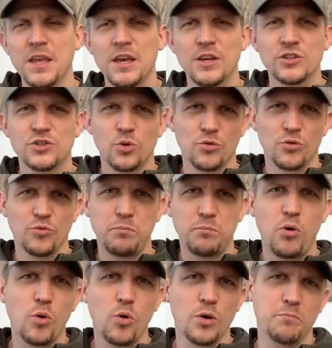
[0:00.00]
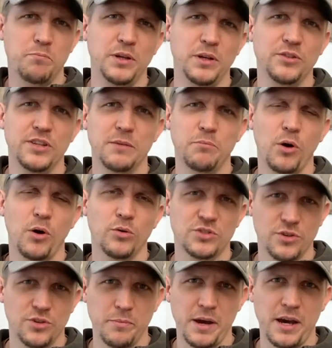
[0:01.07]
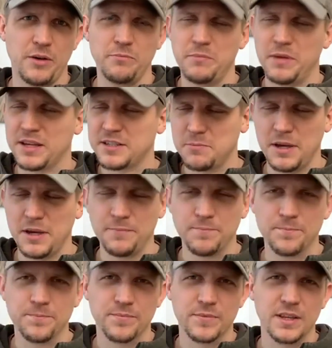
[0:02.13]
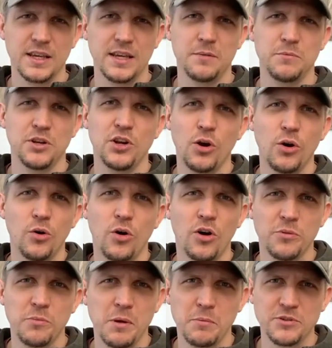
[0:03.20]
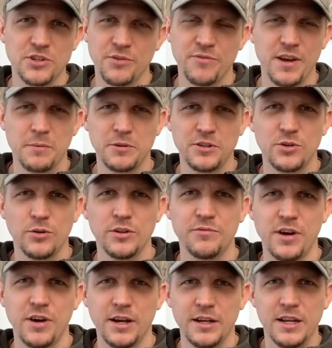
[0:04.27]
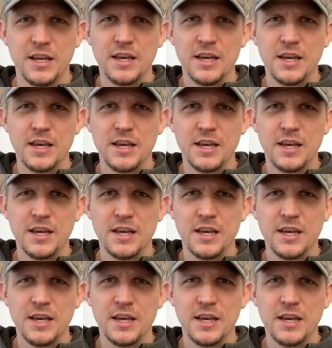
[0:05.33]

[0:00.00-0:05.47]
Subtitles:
sort of rapport building posts are about. Mix them in, get them to know all the members of your family, totally fine.